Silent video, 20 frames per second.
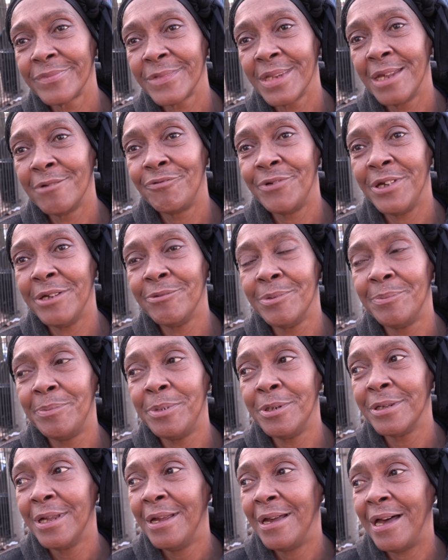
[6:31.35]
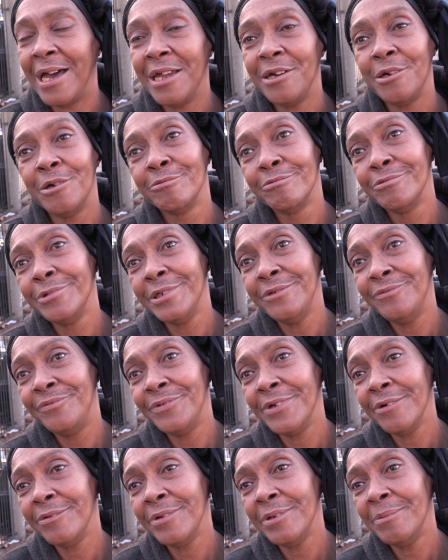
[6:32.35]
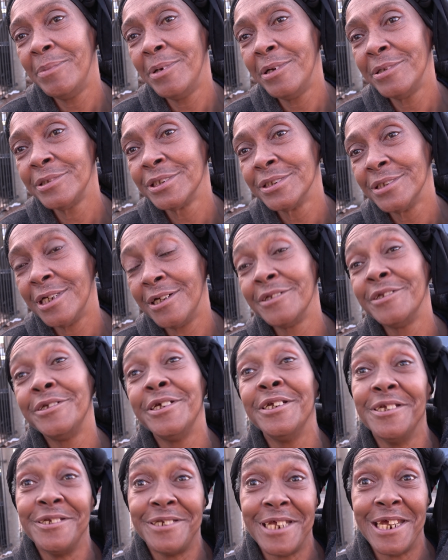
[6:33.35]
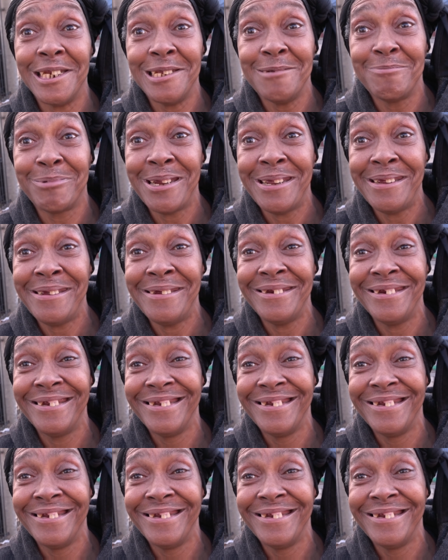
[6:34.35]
A favorite book? I don't read very much, okay. Other than The Daily Bread.